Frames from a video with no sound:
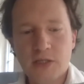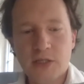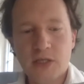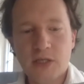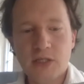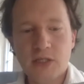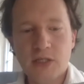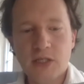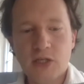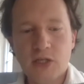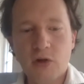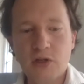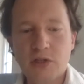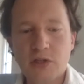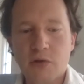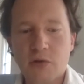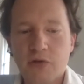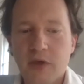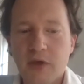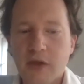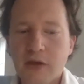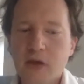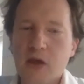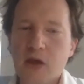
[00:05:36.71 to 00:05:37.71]
So also
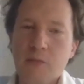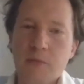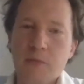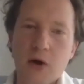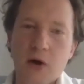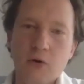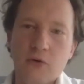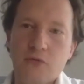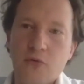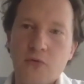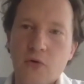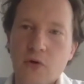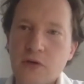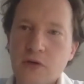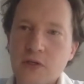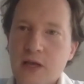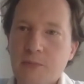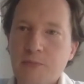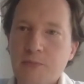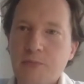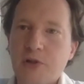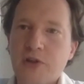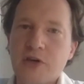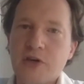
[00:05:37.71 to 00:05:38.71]
thinking about, for
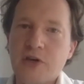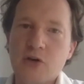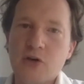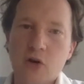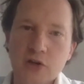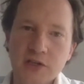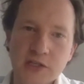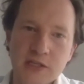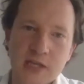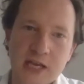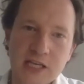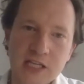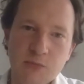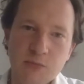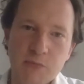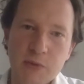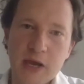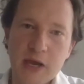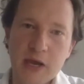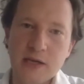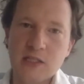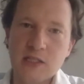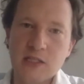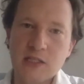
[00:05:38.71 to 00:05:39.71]
example, the cost
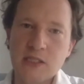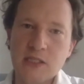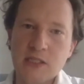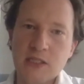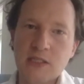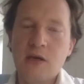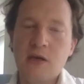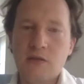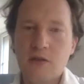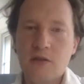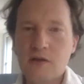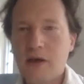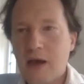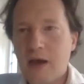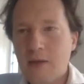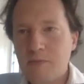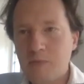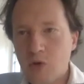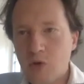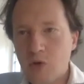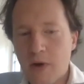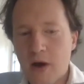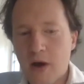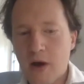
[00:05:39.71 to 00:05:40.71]
aspects, the time to
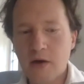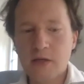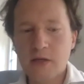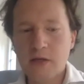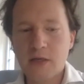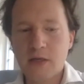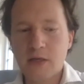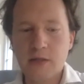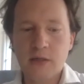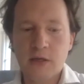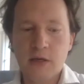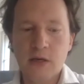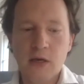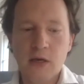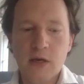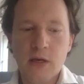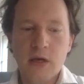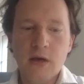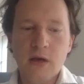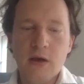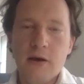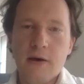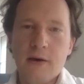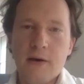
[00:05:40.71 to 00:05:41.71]
market,
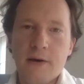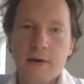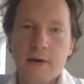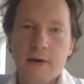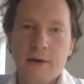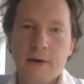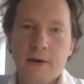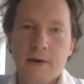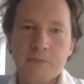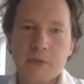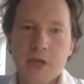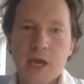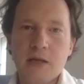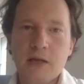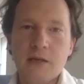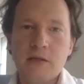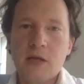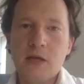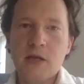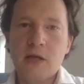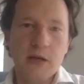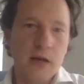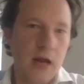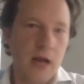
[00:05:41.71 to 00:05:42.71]

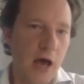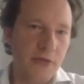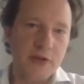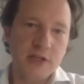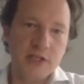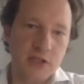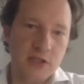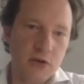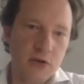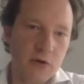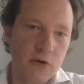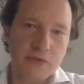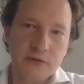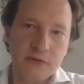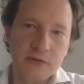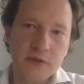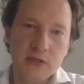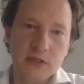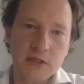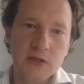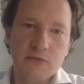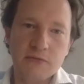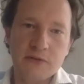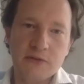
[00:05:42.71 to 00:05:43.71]
and other soft
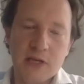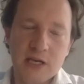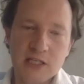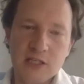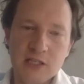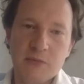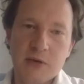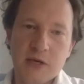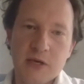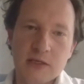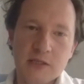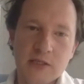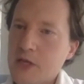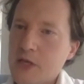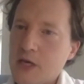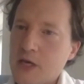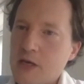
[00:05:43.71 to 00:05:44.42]
aspects.